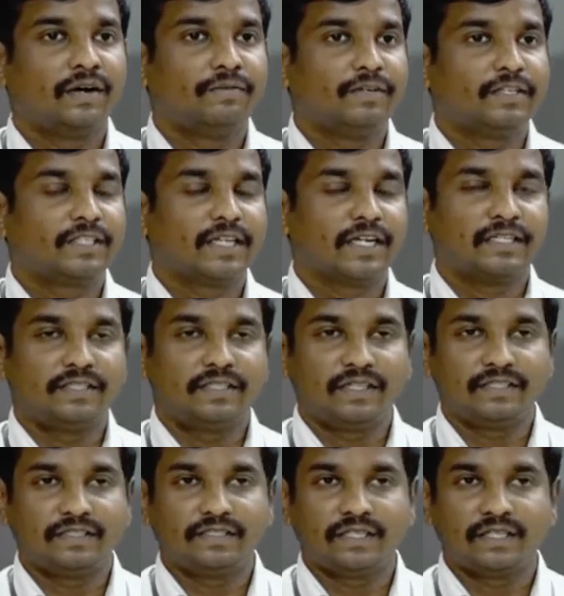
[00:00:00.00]
which
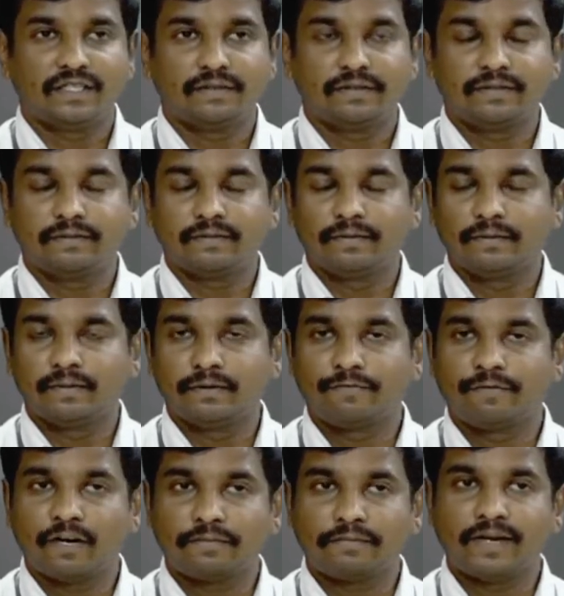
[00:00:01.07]
contains a
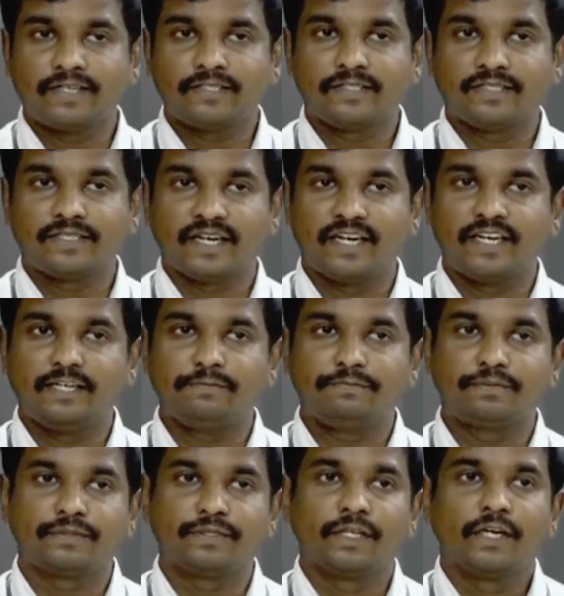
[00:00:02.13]
format
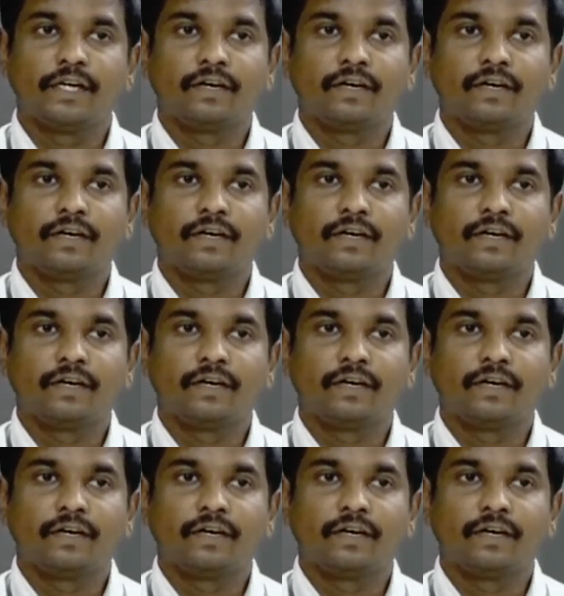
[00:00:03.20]
types,